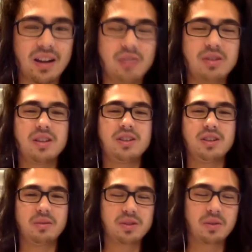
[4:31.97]
it was
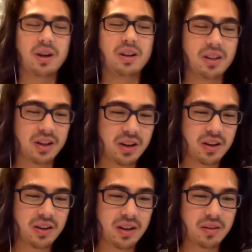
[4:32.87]
a while
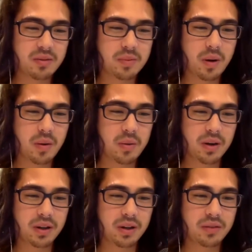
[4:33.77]
ago, and I was probably
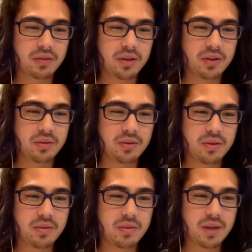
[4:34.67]
working for you
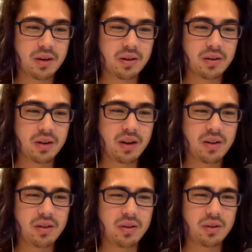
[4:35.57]
for about, I don't
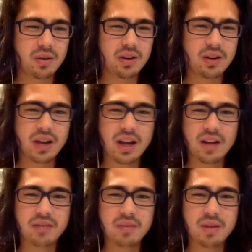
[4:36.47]
know, a year and a
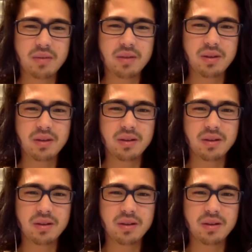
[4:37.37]
half maybe.